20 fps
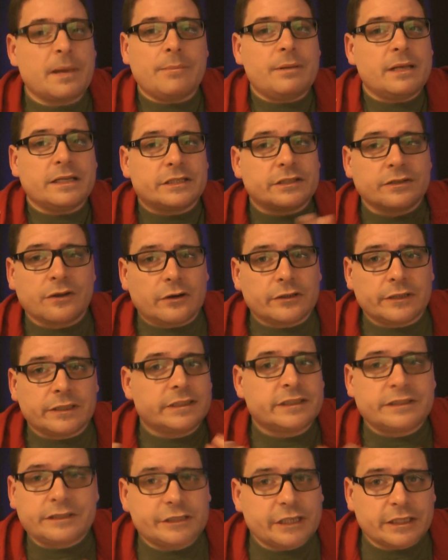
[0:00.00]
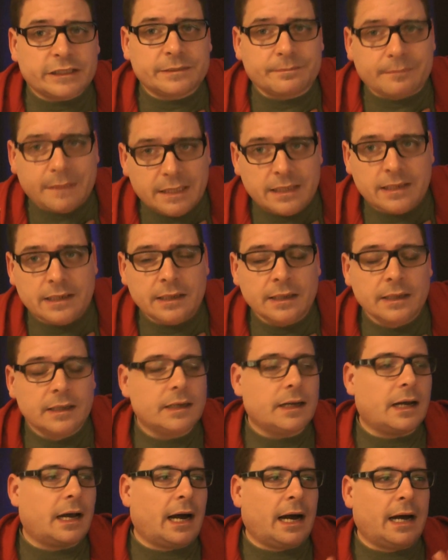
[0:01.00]
Maybe it's not, it's just me.
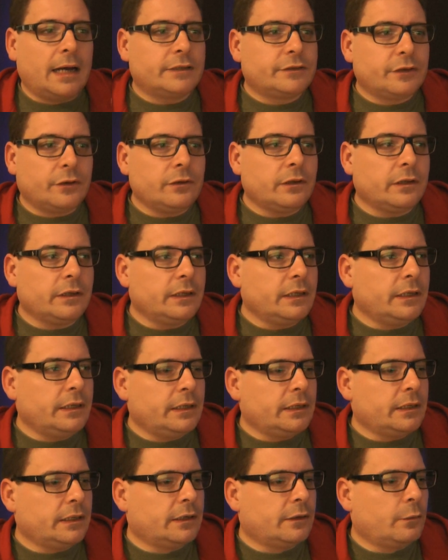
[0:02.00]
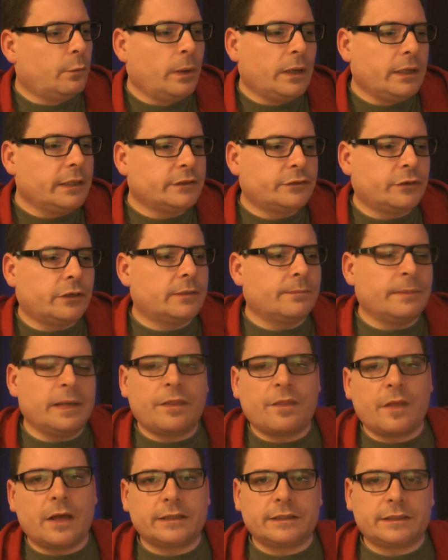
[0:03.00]
I totally willing to
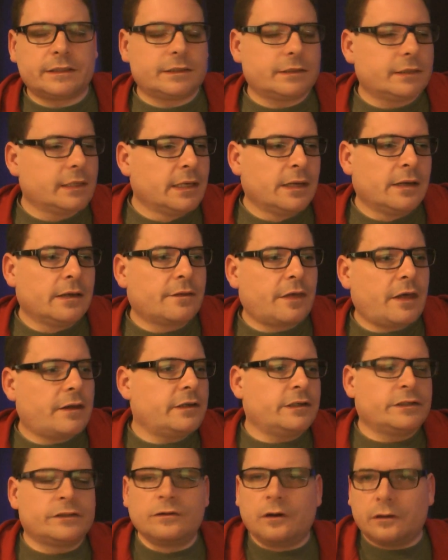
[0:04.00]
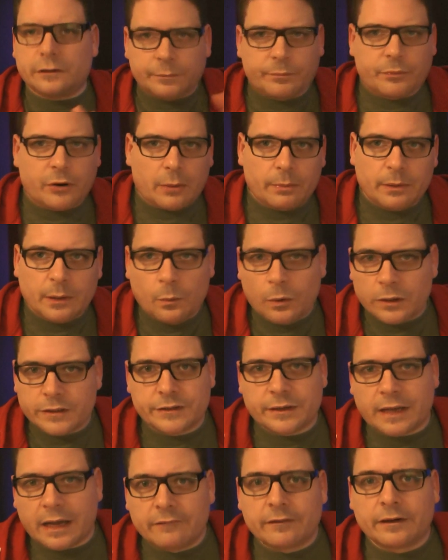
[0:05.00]
admit that is not a problem
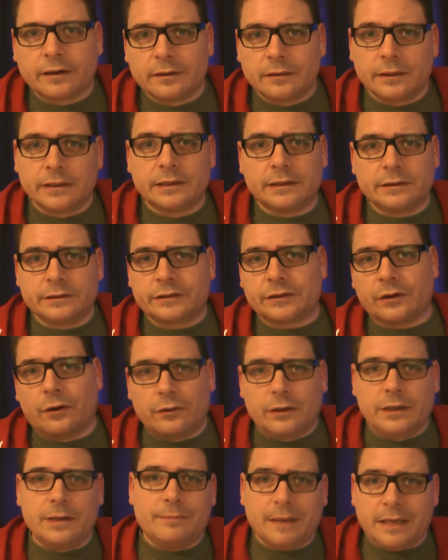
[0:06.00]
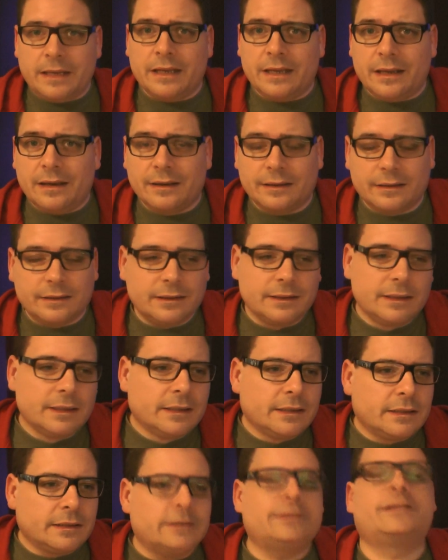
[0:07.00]
whatsoever, it's only me.
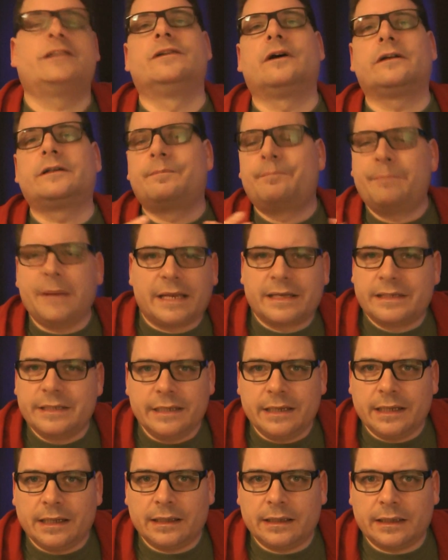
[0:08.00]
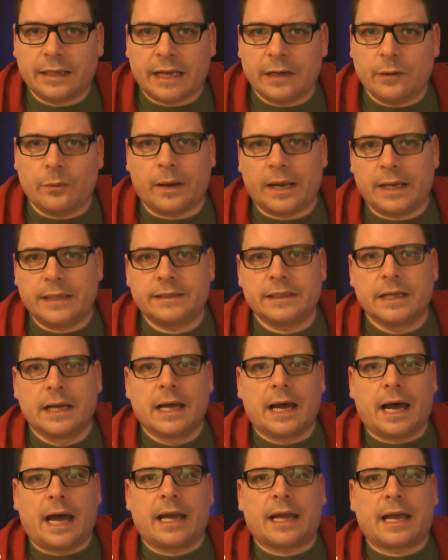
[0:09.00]
It's not a big deal anyways,
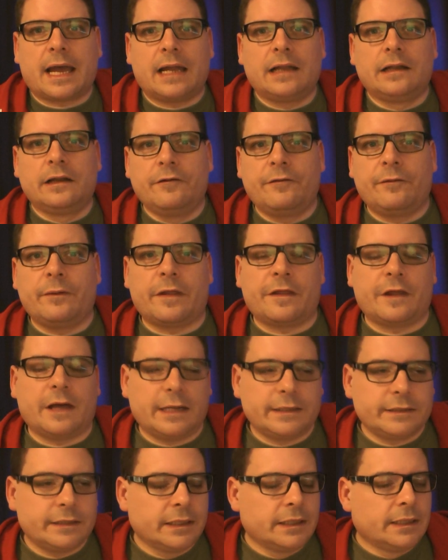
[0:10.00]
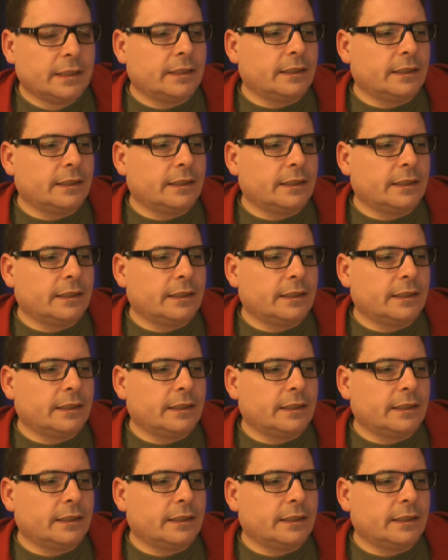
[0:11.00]
I can live with that.